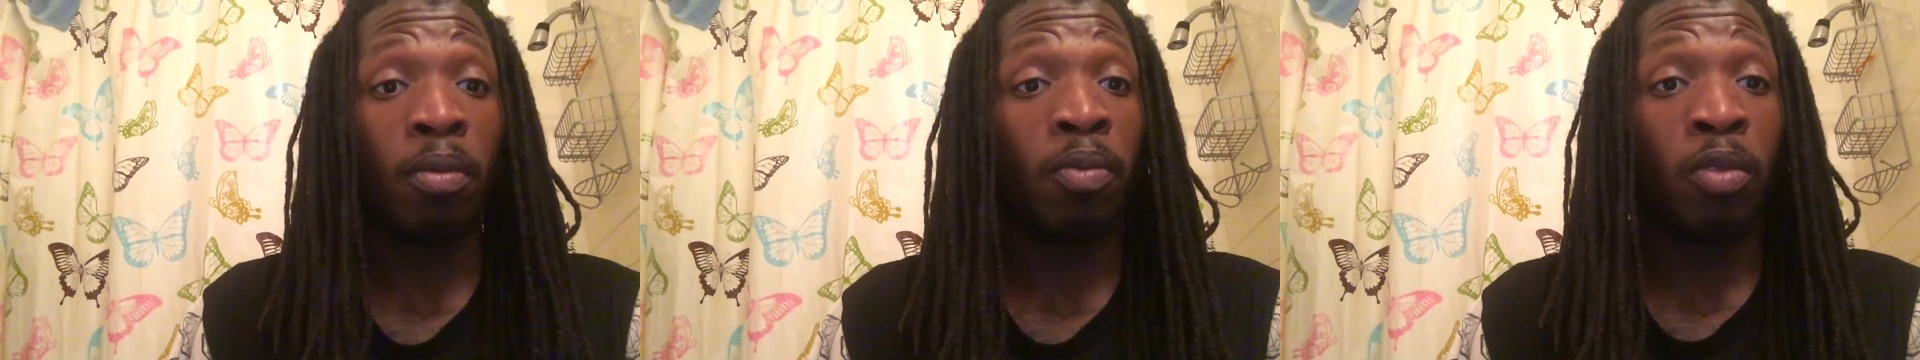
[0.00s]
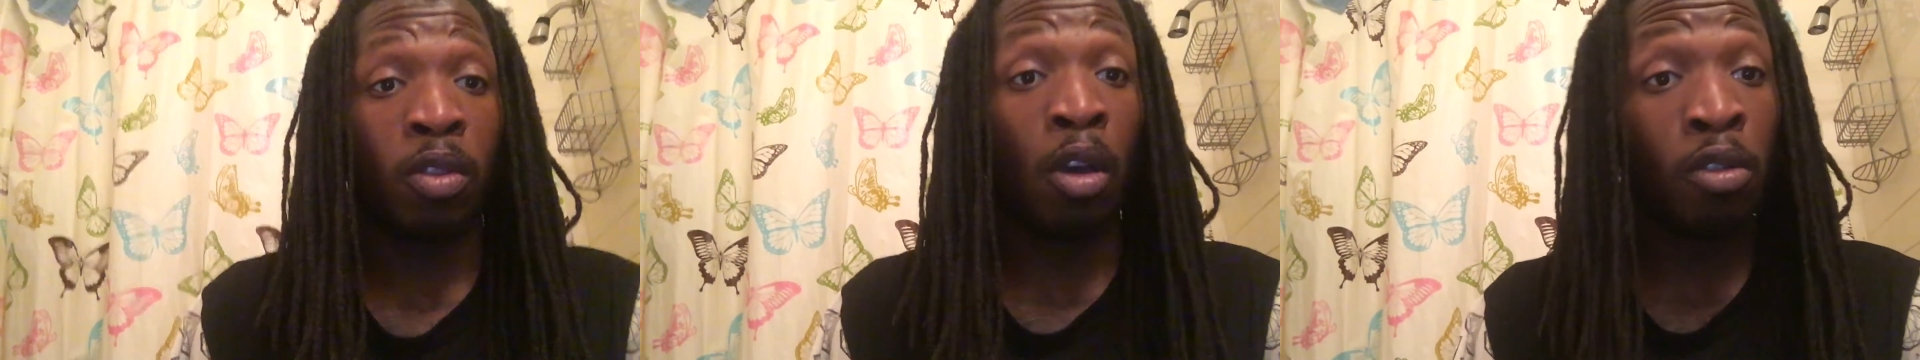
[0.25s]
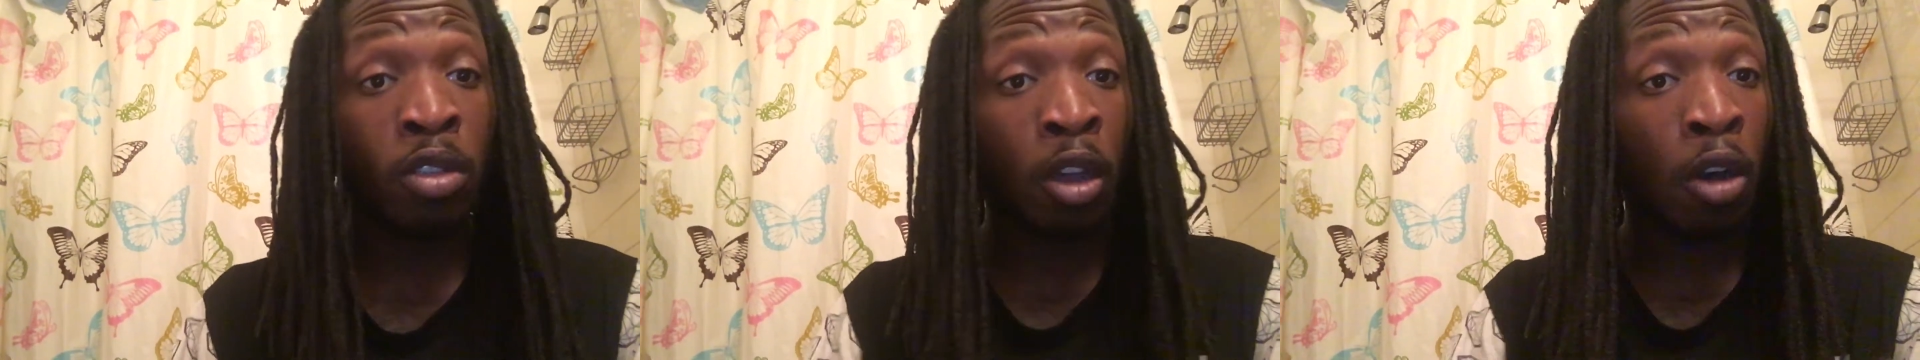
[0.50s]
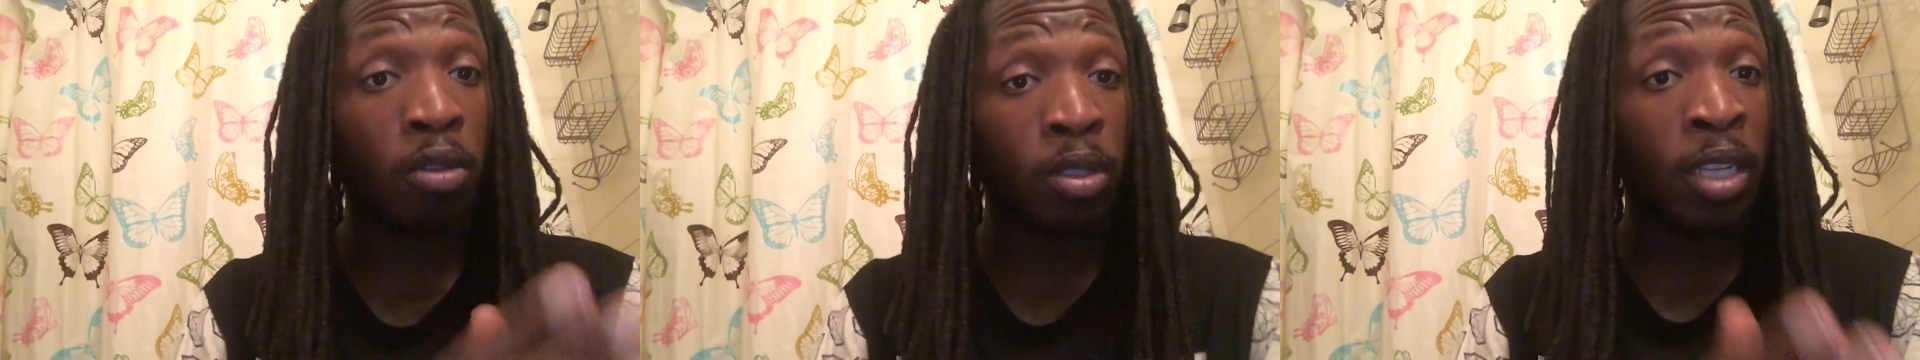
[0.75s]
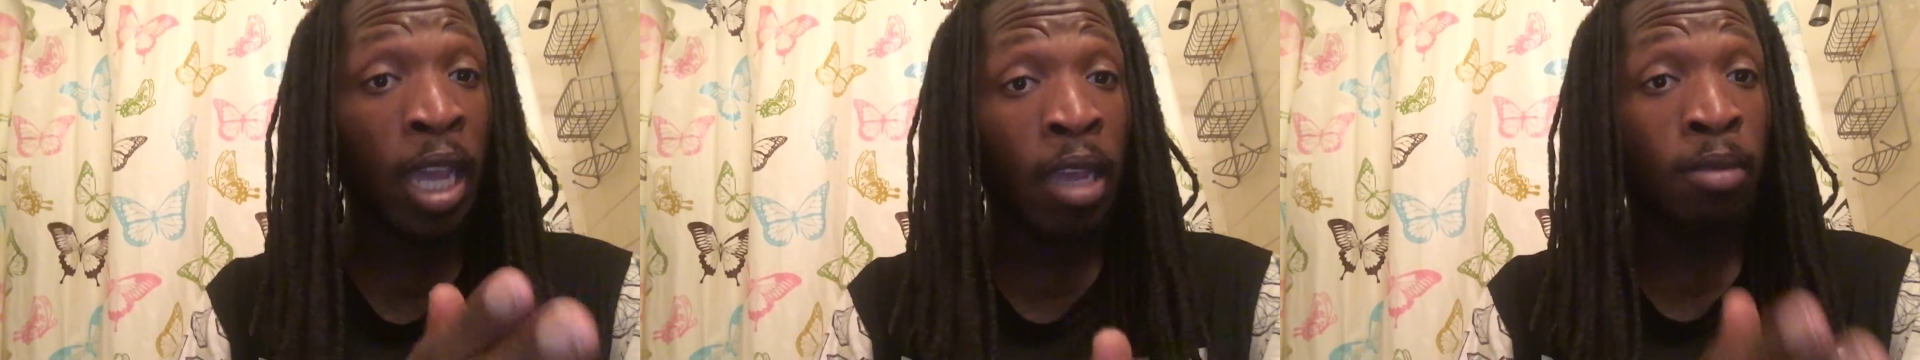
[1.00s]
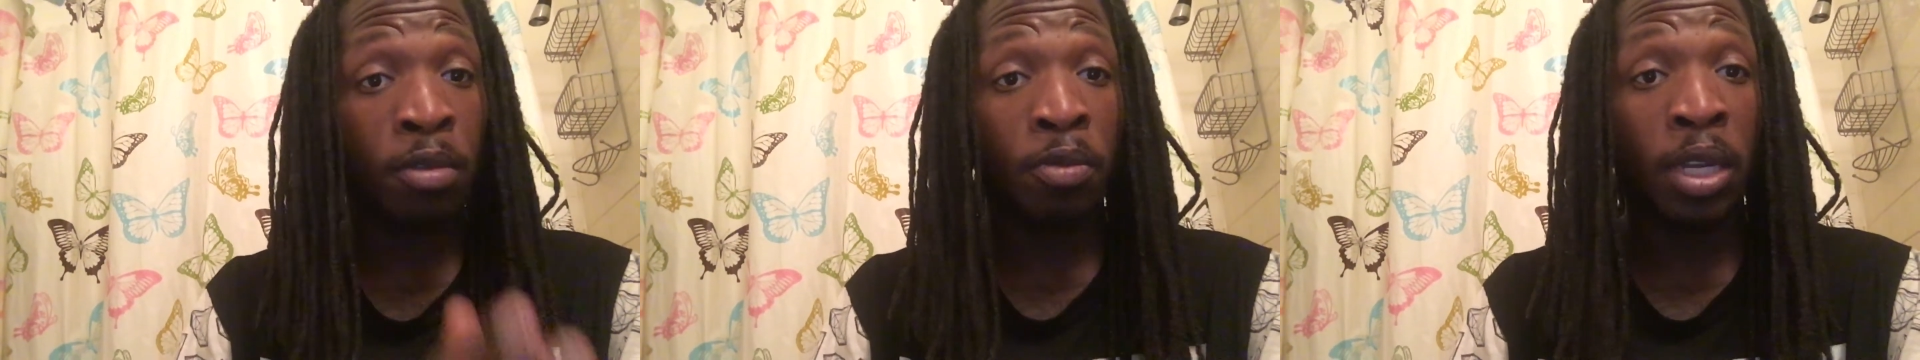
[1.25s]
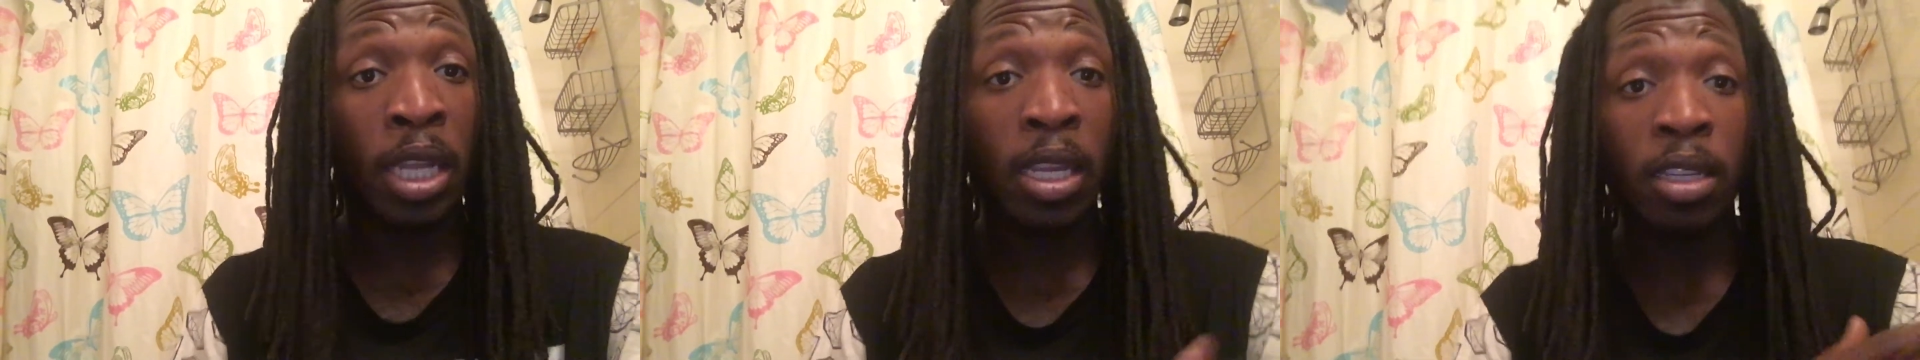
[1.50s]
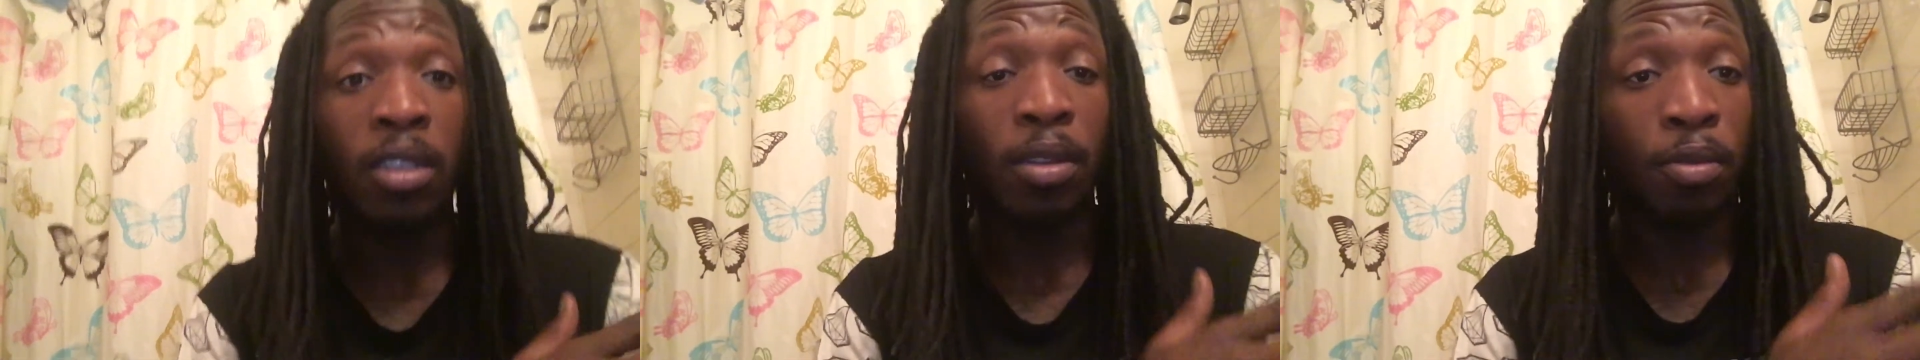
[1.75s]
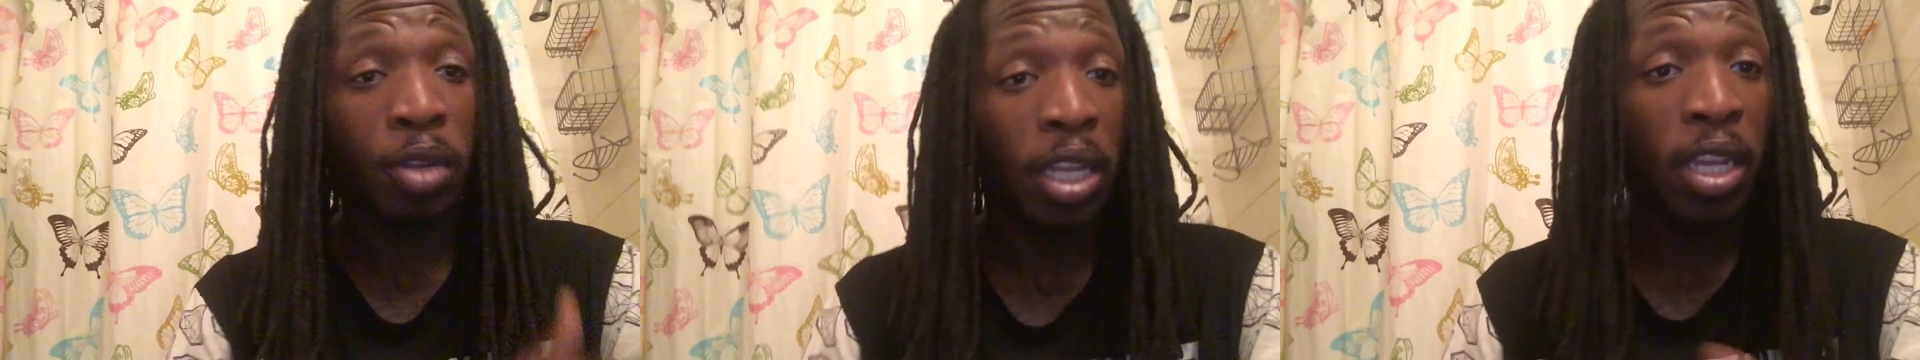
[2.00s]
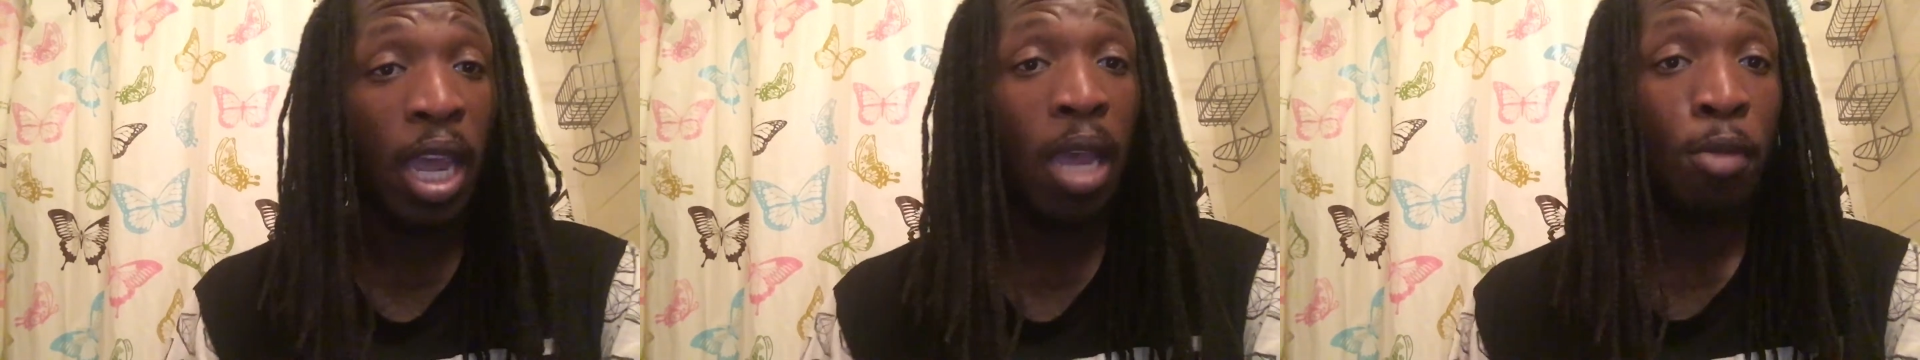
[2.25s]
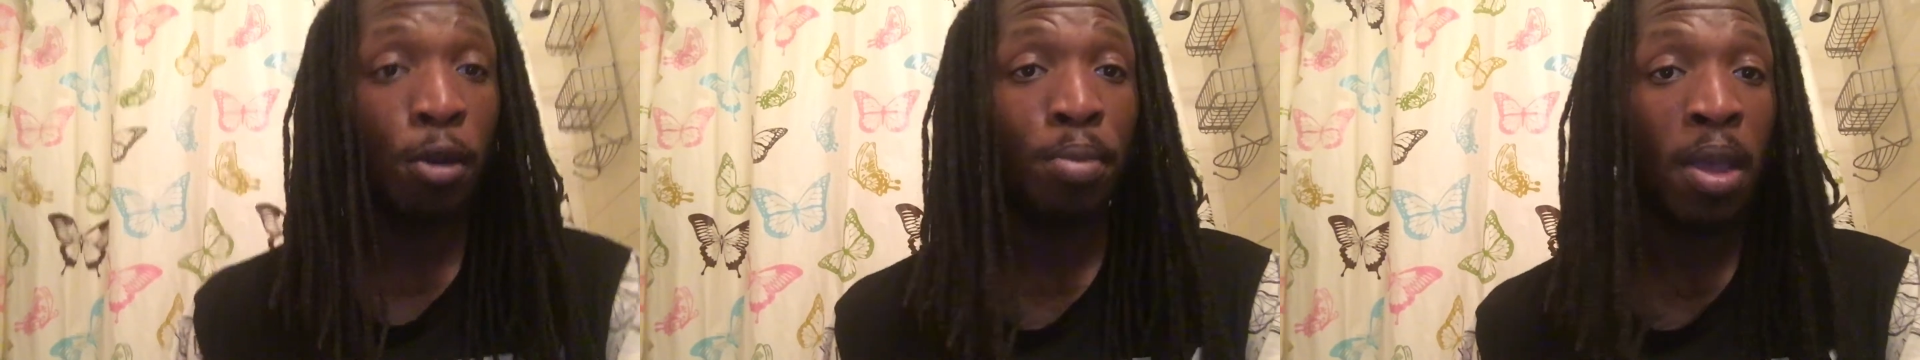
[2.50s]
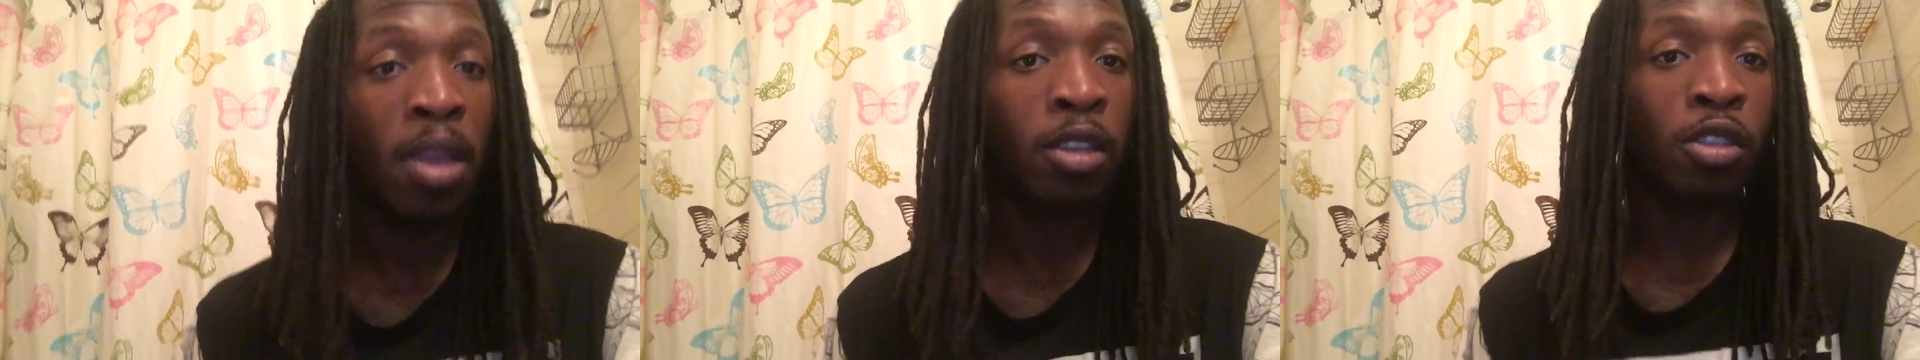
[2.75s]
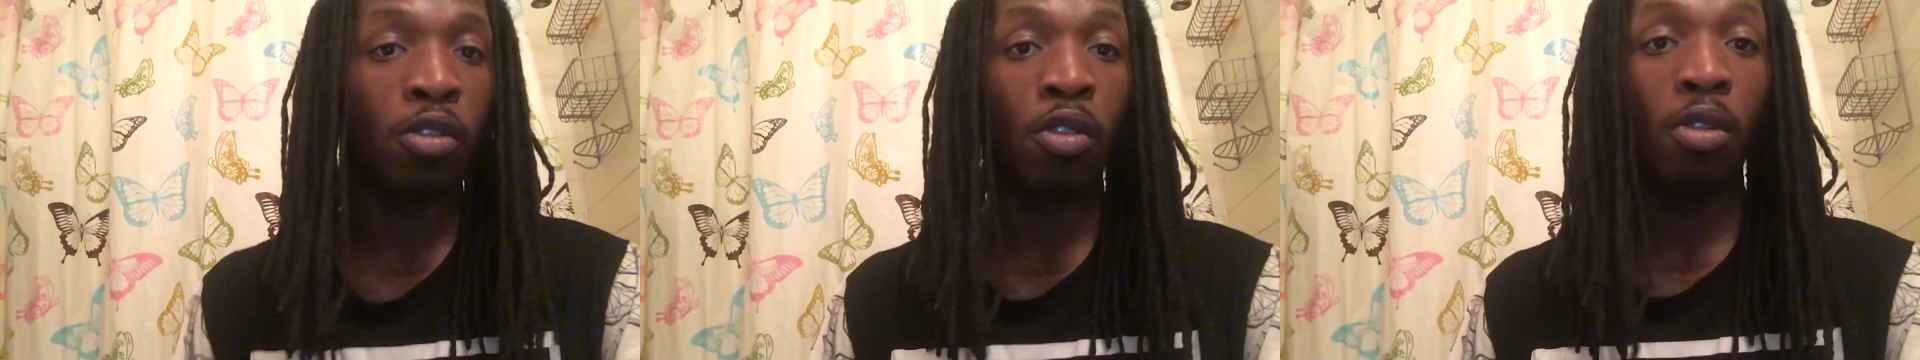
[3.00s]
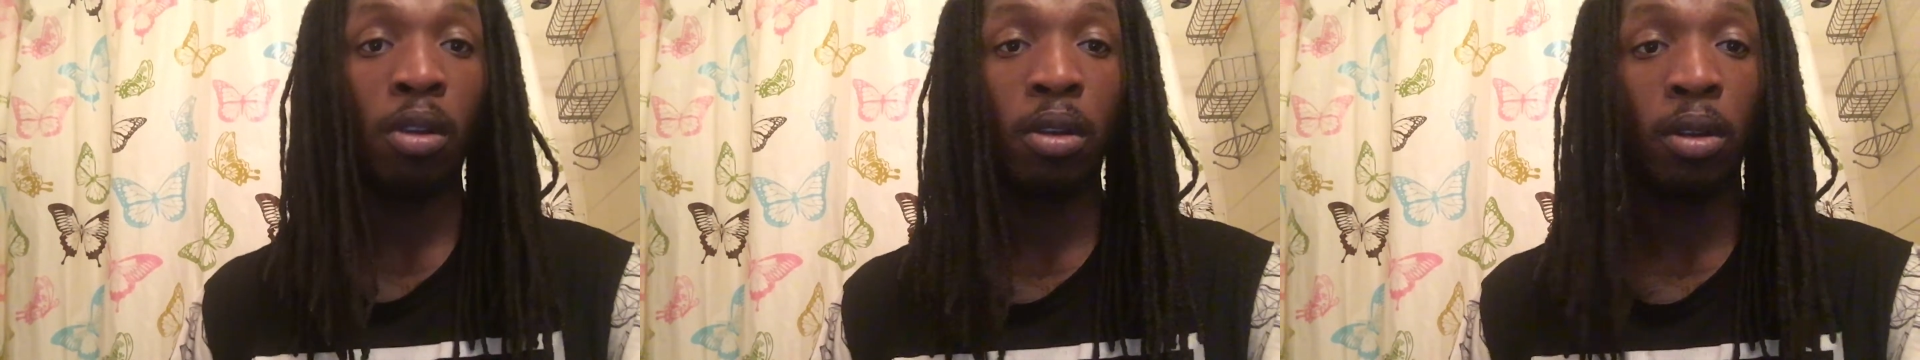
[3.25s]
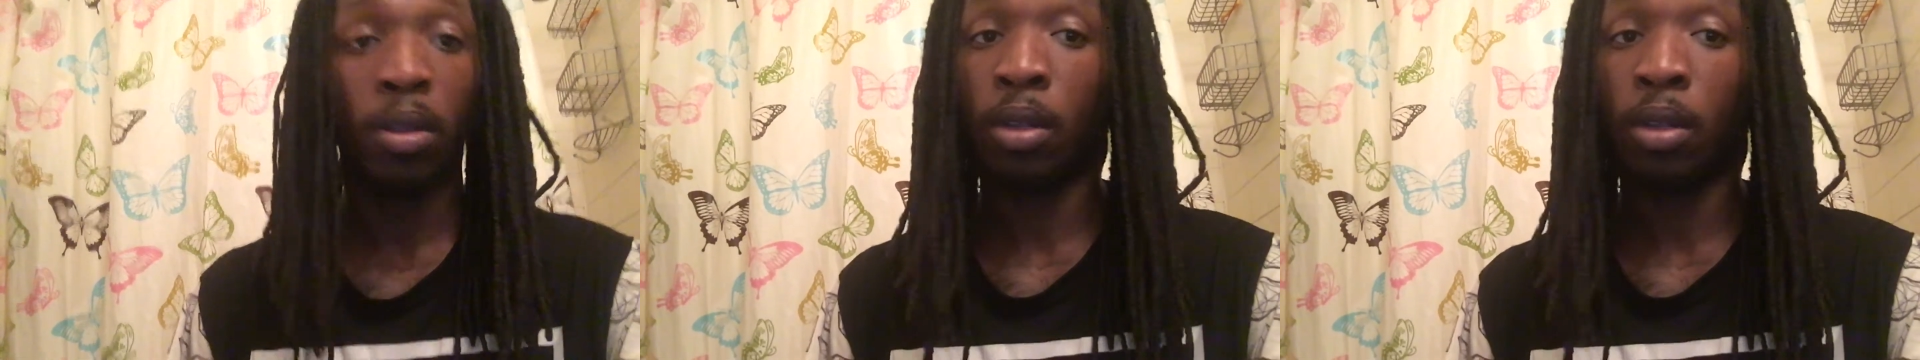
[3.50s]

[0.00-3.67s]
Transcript: those Colts games when he came up big and scored,